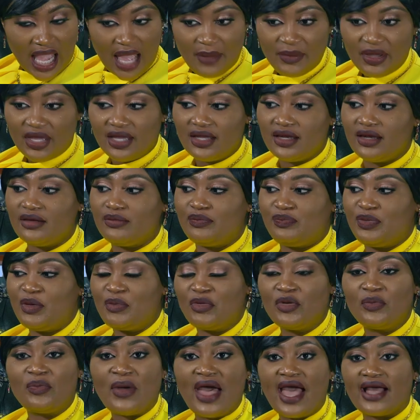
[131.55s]
I mean,
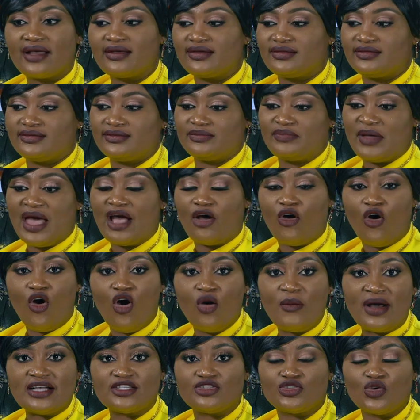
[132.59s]
people back
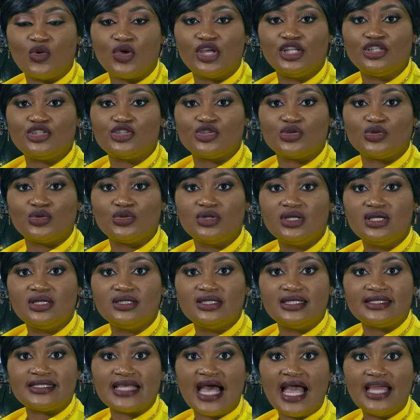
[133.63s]
home are so into
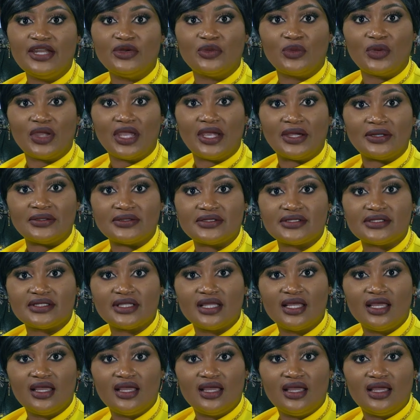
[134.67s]
designer wears.
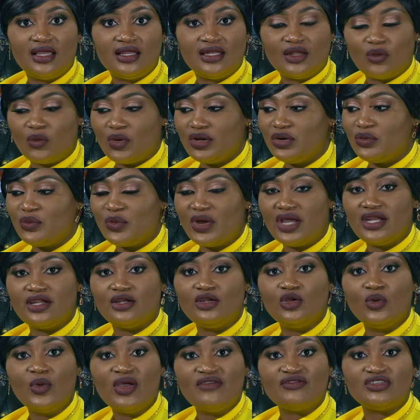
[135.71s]
They wanna wear the
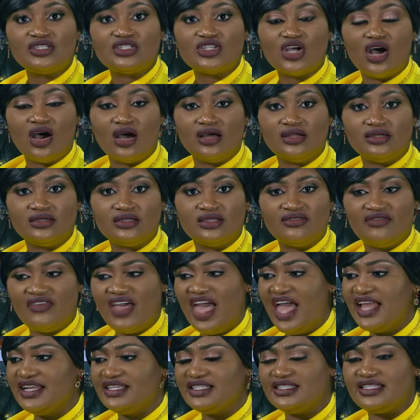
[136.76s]
Louis Vuitton, the
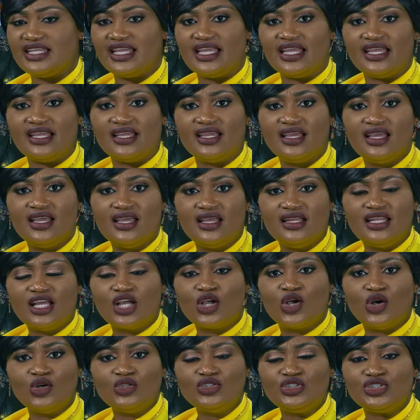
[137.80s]
Vandy, the
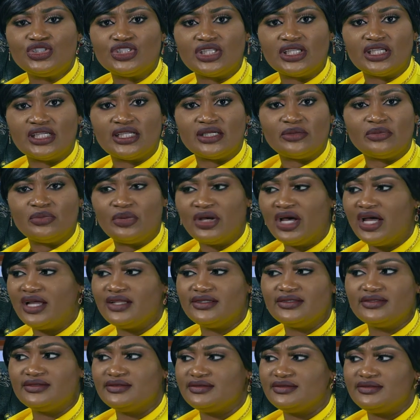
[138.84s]
Gucci,
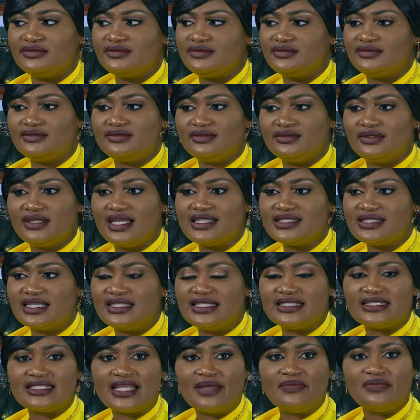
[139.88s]
but that's not
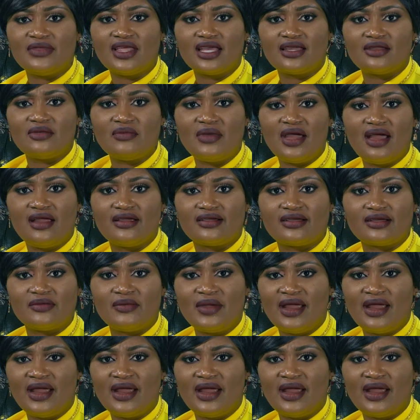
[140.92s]
the same thing in America.